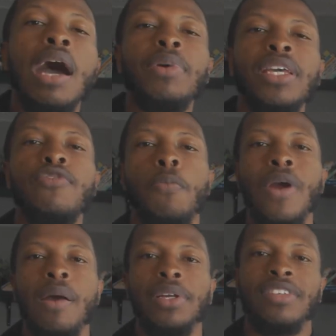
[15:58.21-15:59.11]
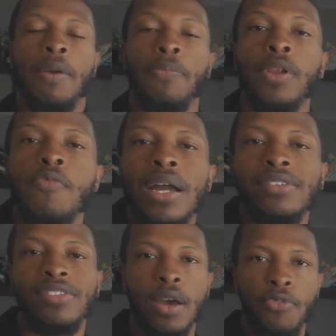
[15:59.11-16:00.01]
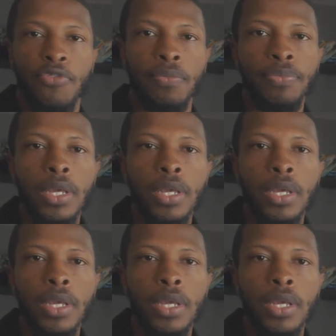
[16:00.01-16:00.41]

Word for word: I'm gonna give you a prime example of myself.